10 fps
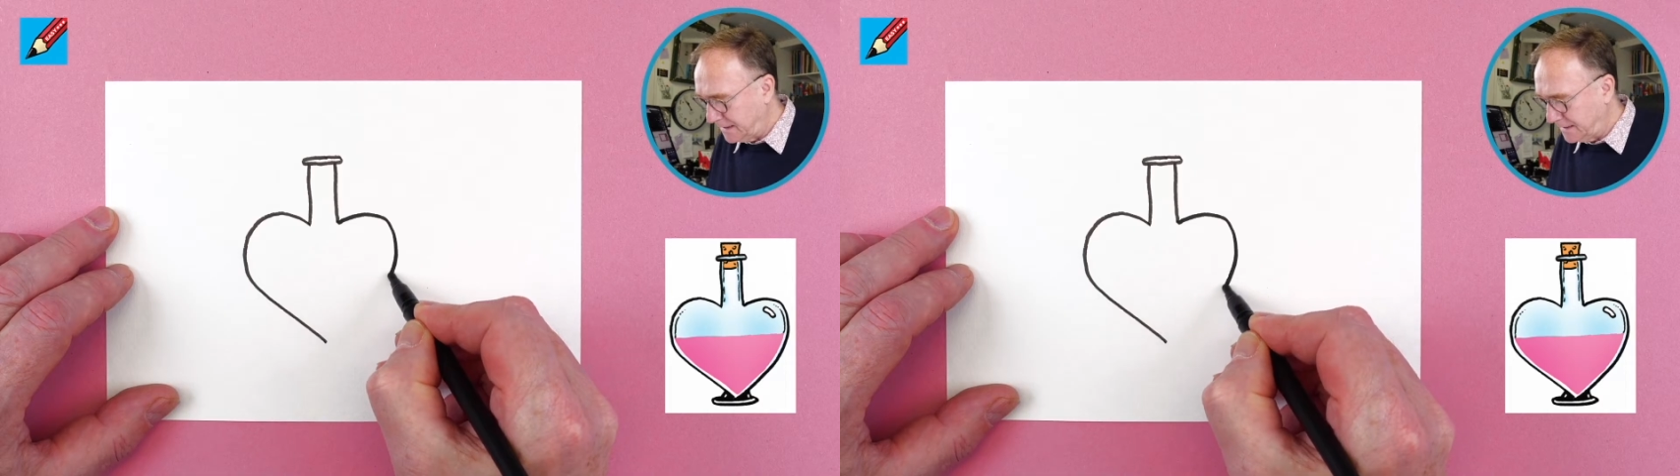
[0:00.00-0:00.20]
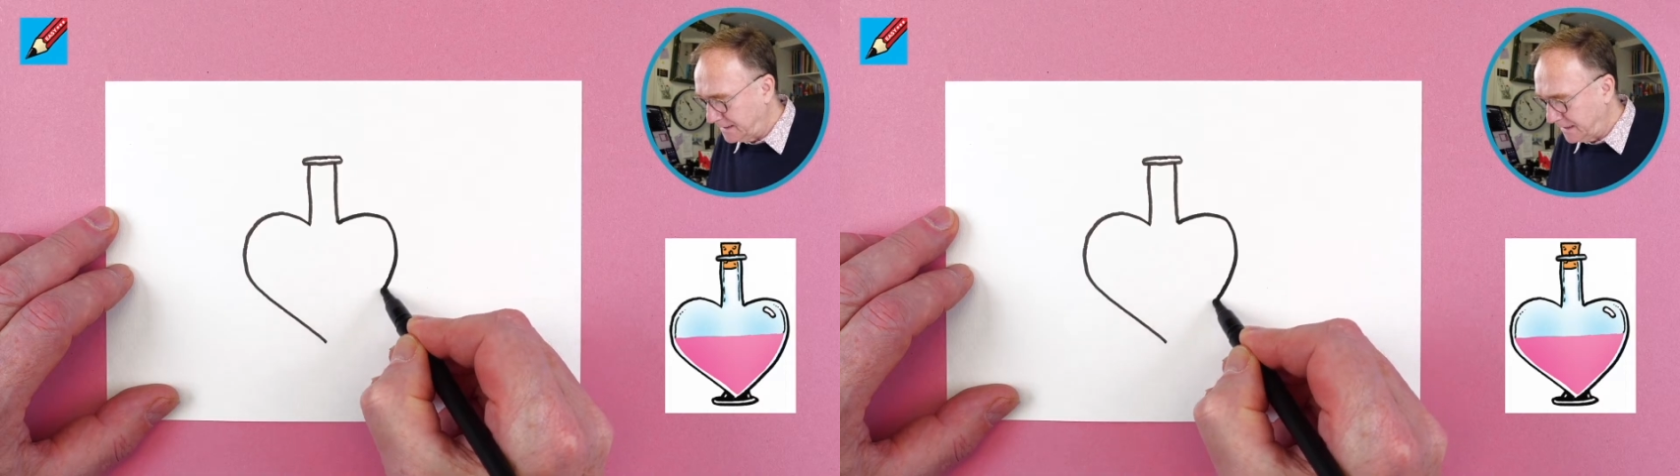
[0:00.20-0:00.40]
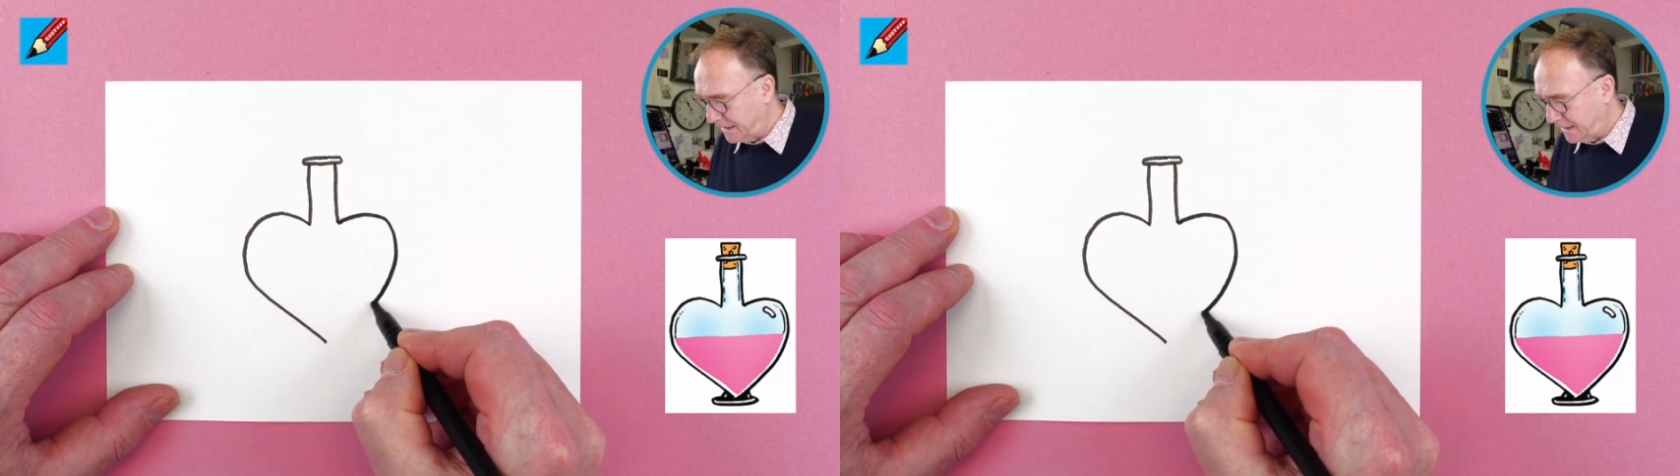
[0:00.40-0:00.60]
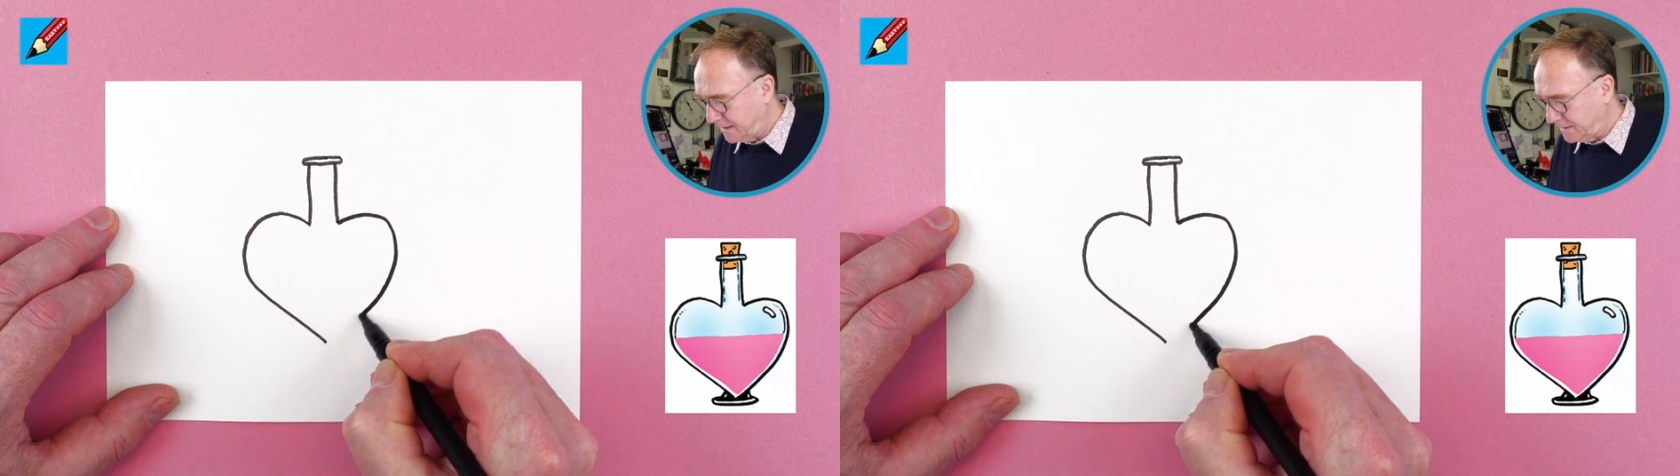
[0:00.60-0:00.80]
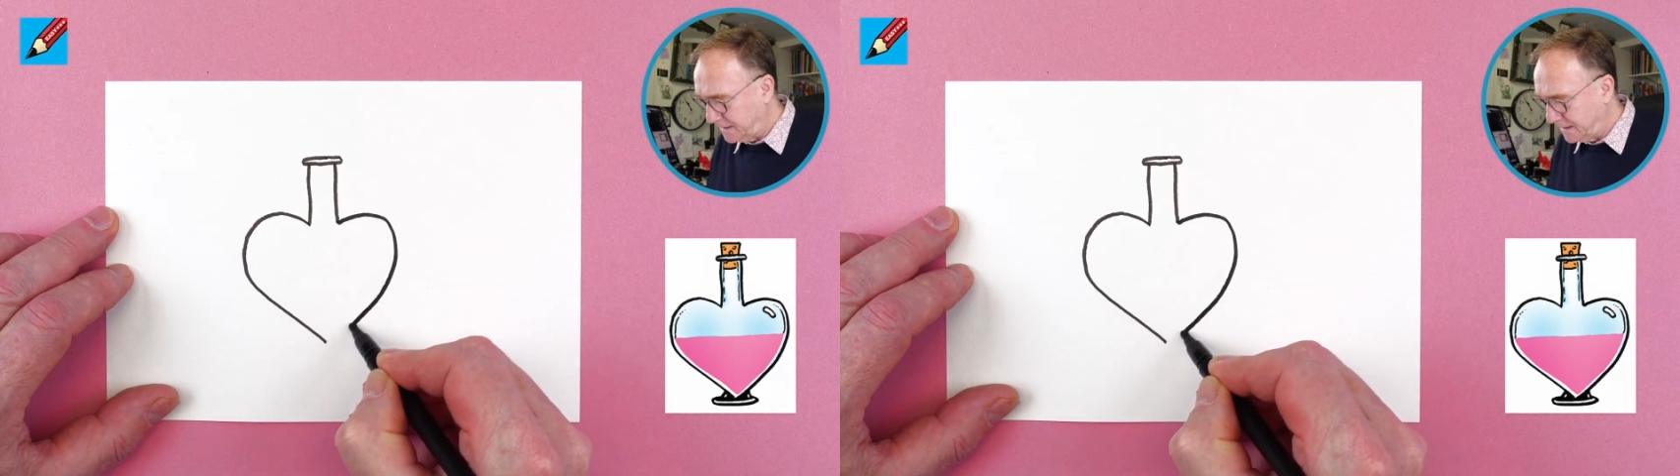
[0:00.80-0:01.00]
and
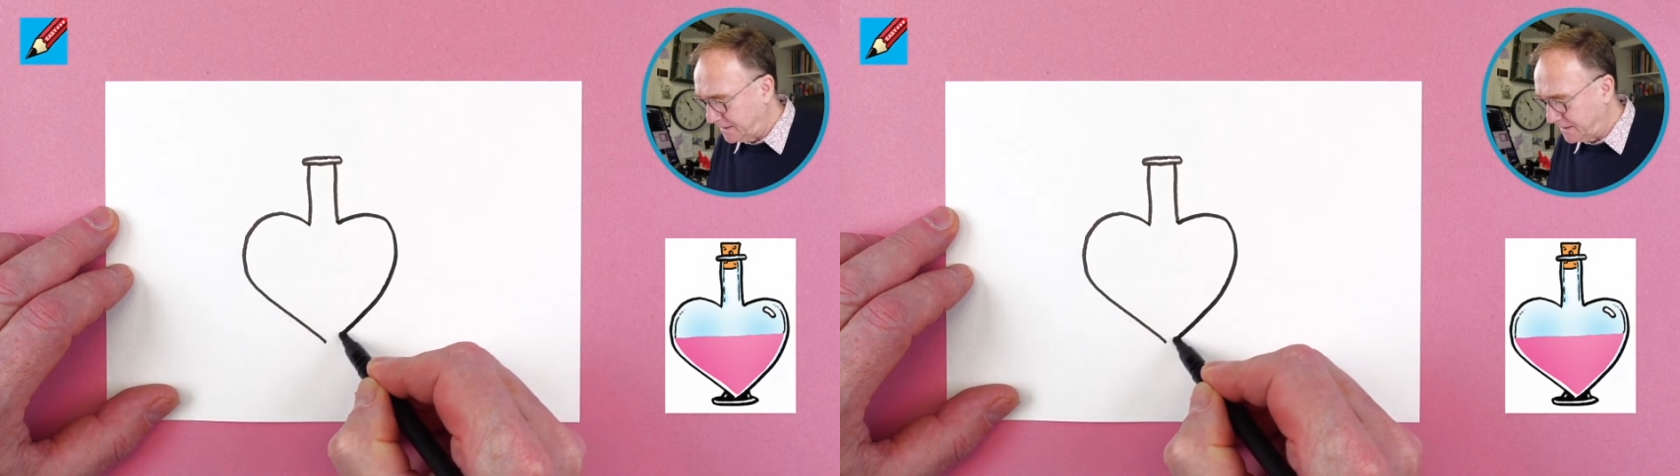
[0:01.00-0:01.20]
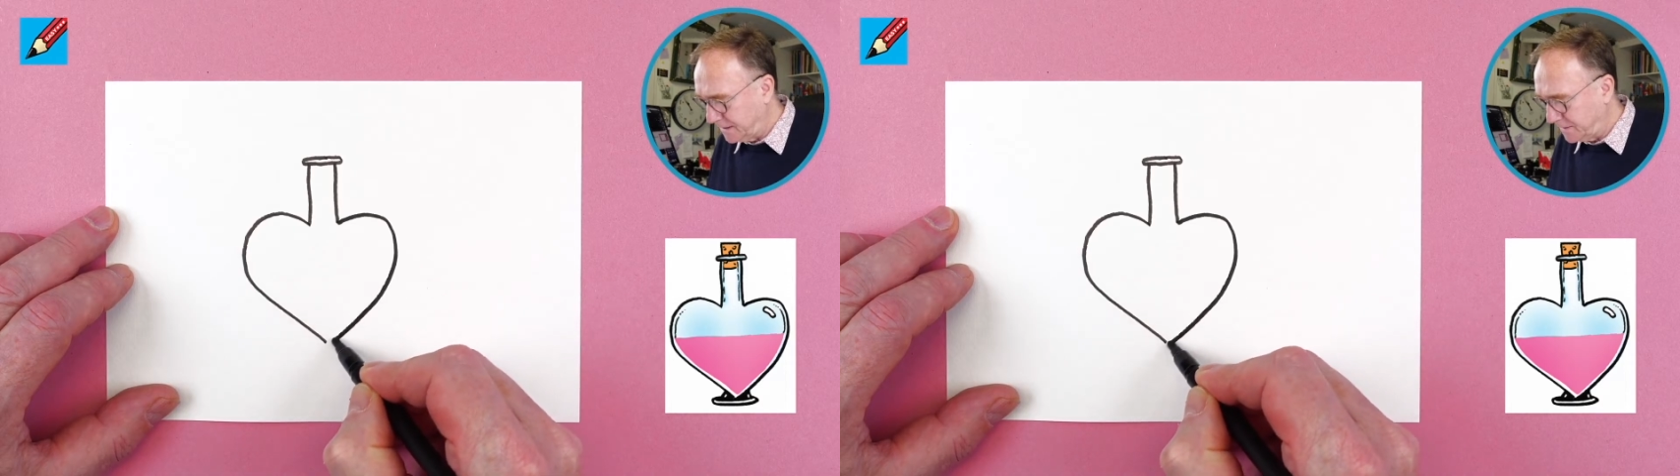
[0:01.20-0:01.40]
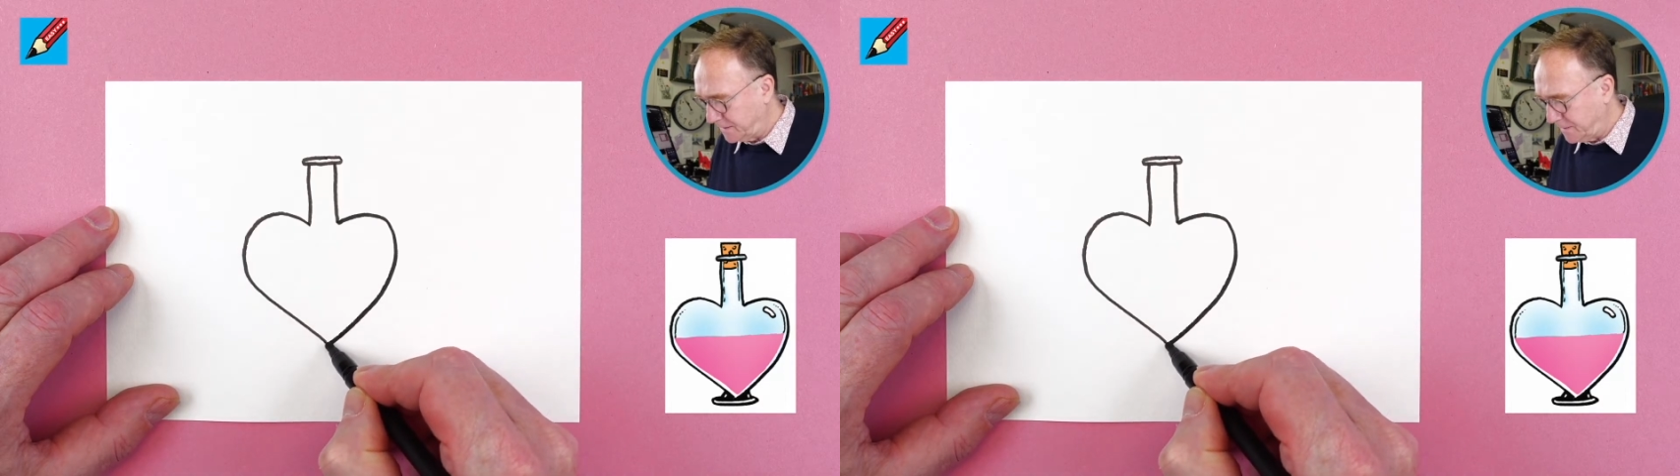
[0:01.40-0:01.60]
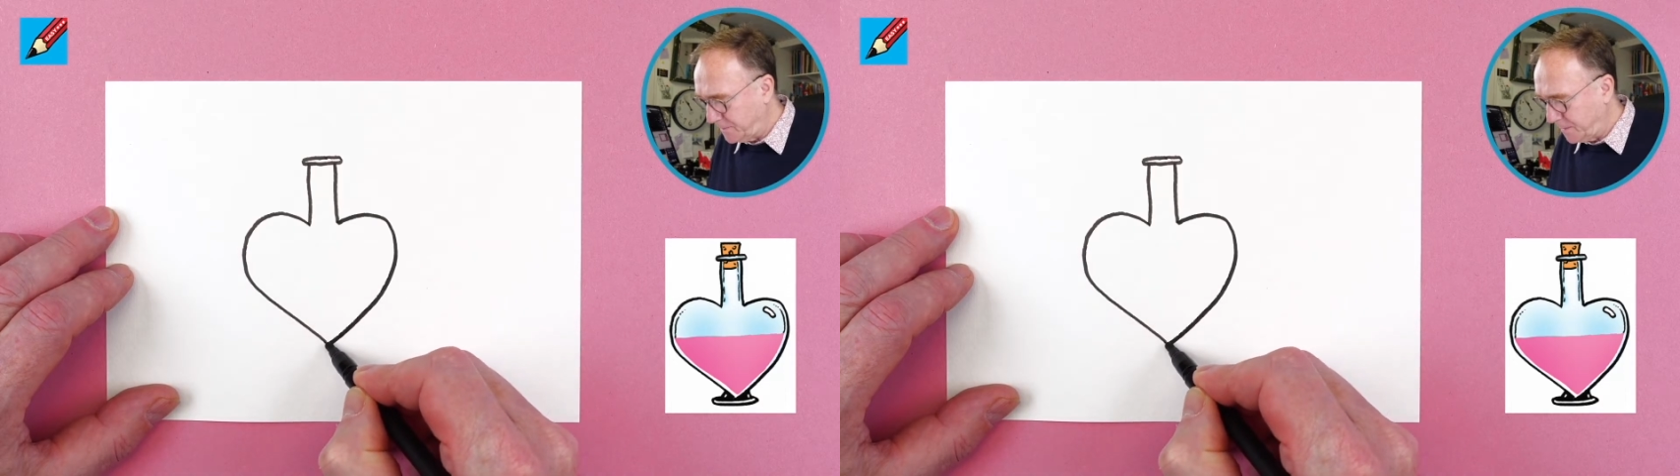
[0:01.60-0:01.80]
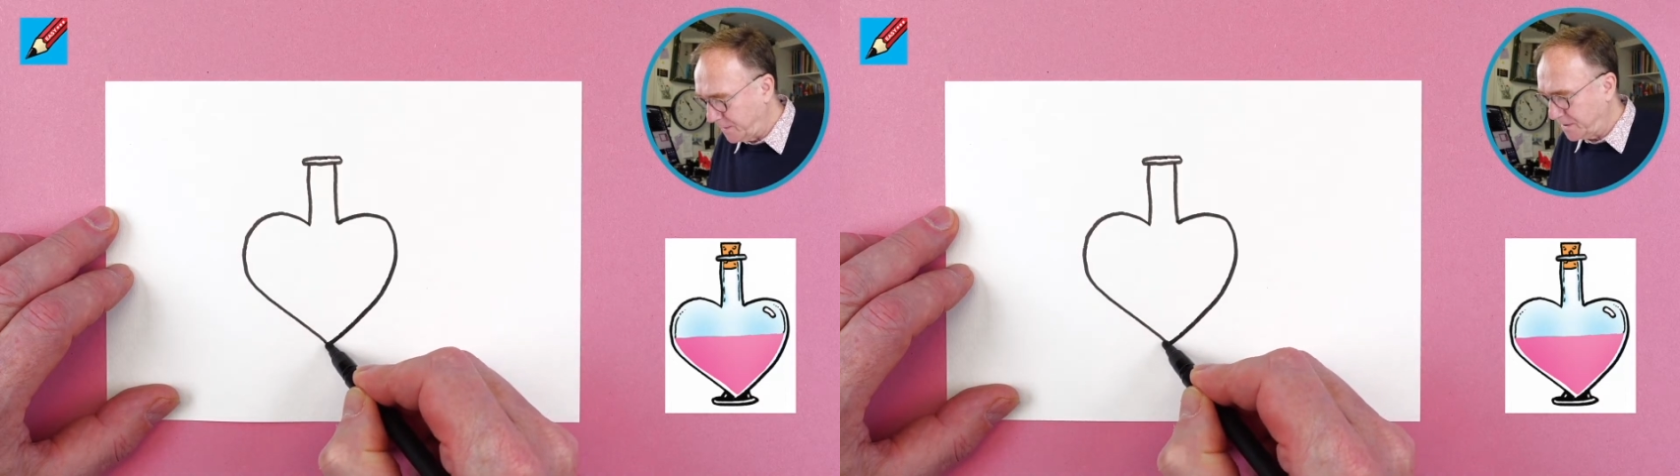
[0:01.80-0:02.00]
down into a
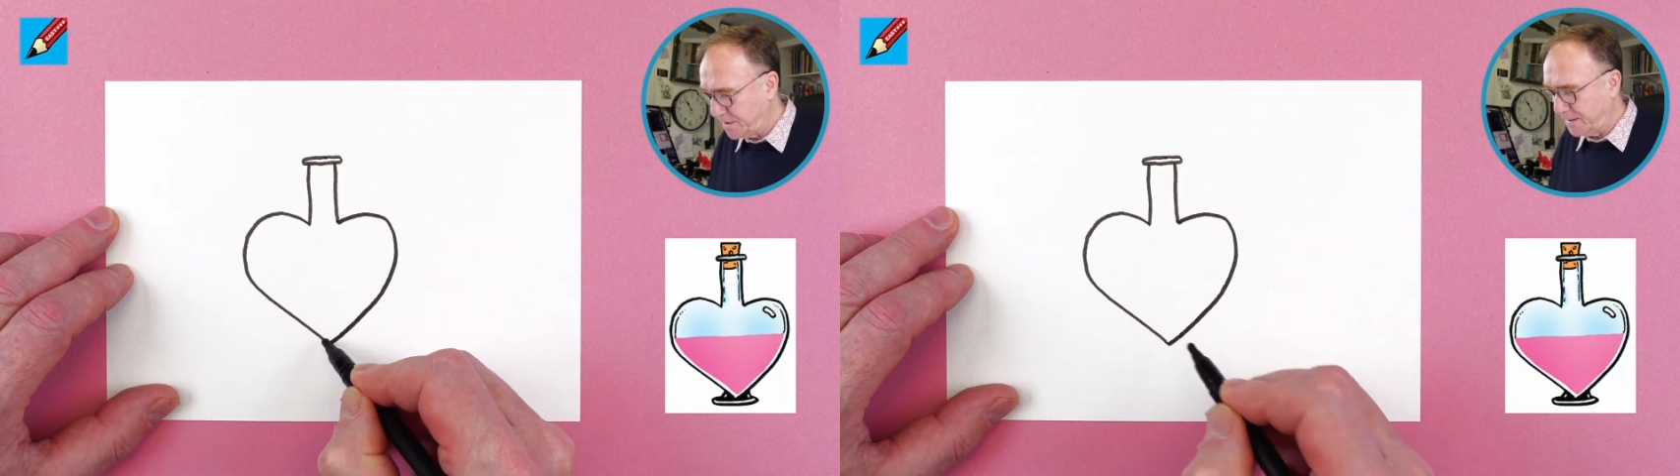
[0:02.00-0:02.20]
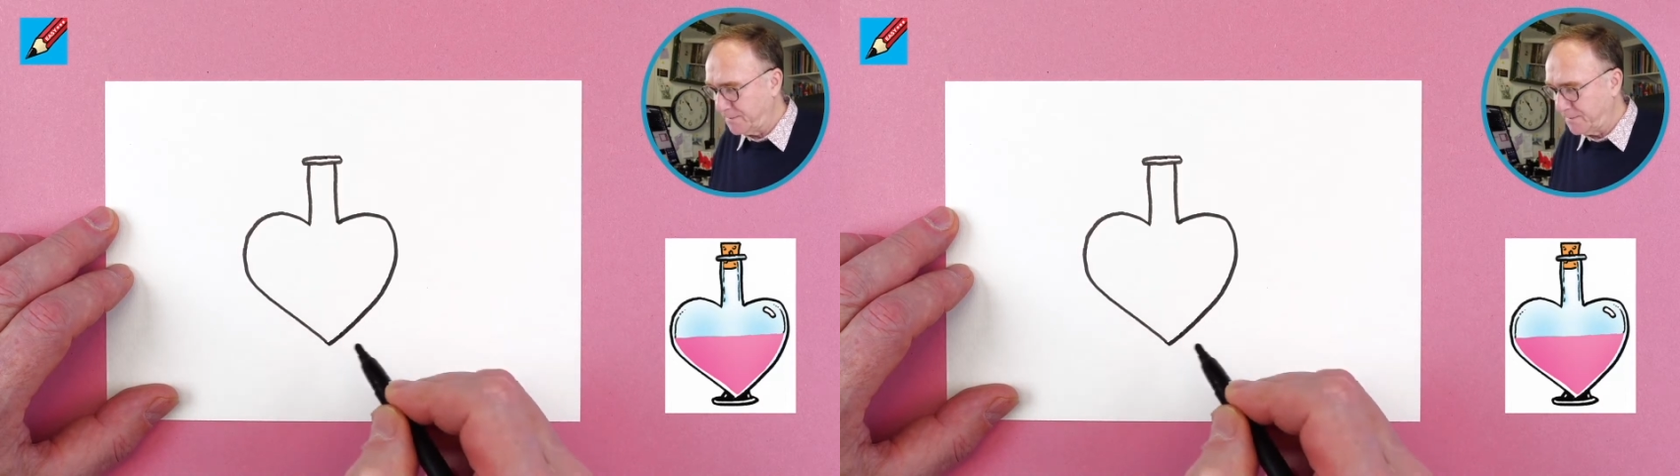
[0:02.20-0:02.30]
point shape.